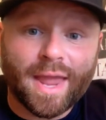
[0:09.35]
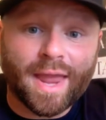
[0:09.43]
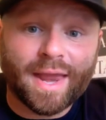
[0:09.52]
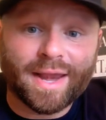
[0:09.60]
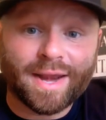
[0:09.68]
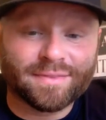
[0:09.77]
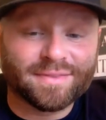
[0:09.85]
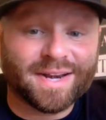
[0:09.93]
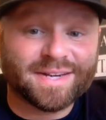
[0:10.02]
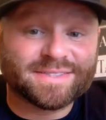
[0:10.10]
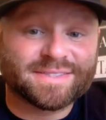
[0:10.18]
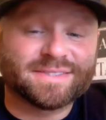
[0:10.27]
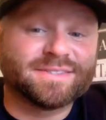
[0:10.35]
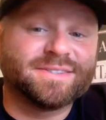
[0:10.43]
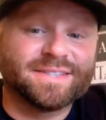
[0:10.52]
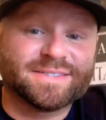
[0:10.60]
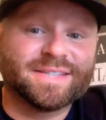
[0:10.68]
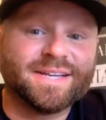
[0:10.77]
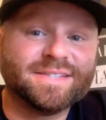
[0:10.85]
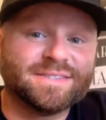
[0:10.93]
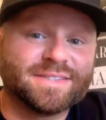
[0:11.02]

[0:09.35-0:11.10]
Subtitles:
and had a lot of success,